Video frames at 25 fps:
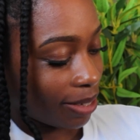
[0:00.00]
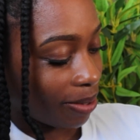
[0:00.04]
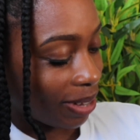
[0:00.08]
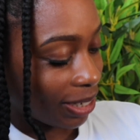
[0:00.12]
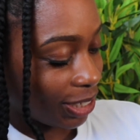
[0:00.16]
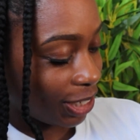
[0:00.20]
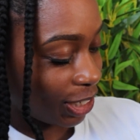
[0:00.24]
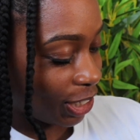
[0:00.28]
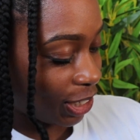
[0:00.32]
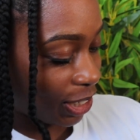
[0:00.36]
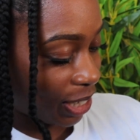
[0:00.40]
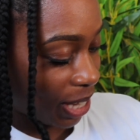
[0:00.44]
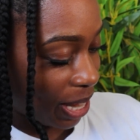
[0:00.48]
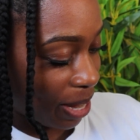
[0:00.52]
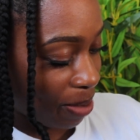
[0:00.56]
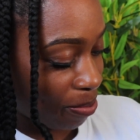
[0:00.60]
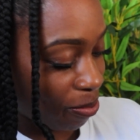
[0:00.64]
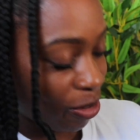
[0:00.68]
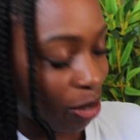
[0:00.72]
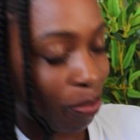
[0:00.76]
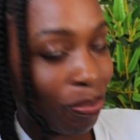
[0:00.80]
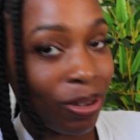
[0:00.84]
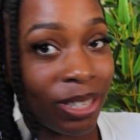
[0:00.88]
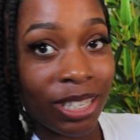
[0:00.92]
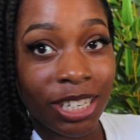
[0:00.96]
I just
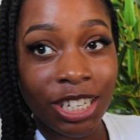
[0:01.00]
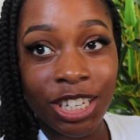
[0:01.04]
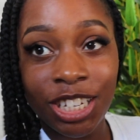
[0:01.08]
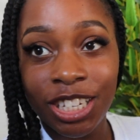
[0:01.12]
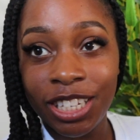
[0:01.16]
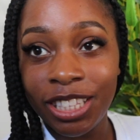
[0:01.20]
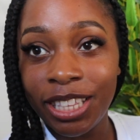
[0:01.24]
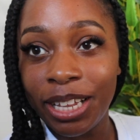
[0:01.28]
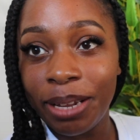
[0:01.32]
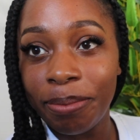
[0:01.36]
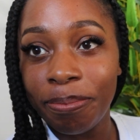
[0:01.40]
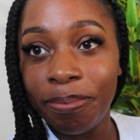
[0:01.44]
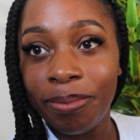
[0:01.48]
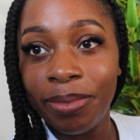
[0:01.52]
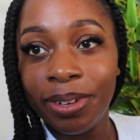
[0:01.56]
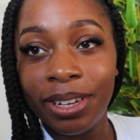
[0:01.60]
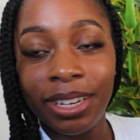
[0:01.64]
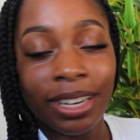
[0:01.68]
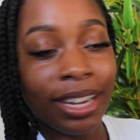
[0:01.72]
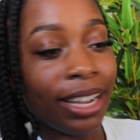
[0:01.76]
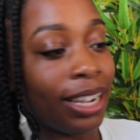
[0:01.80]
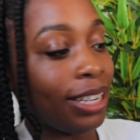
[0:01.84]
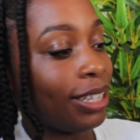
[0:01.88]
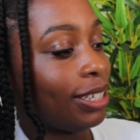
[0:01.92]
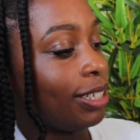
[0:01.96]
repositioned them
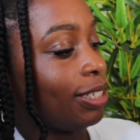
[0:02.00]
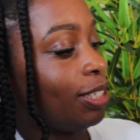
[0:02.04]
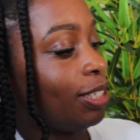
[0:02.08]
like